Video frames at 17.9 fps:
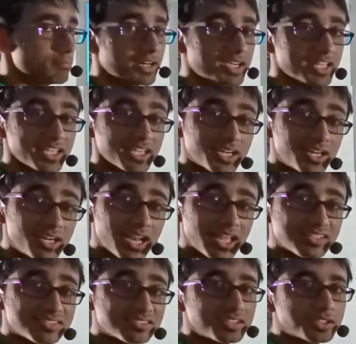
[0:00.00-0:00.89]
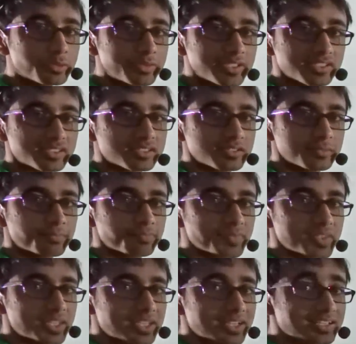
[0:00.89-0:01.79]
But here lies the twist.
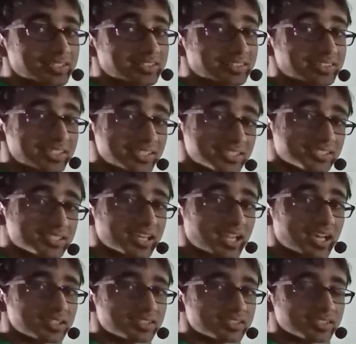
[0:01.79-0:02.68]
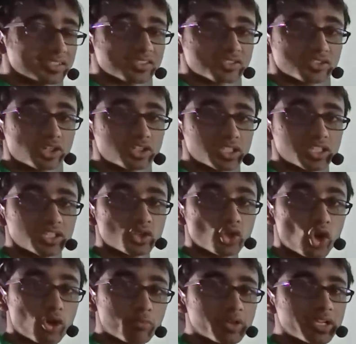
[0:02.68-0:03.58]
This glass is not a
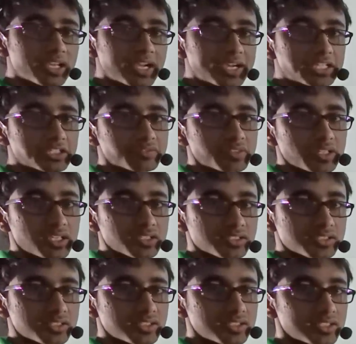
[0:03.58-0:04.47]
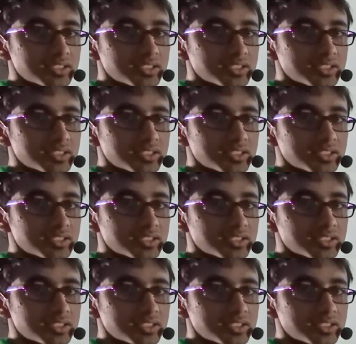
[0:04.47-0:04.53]
normal kind of glass.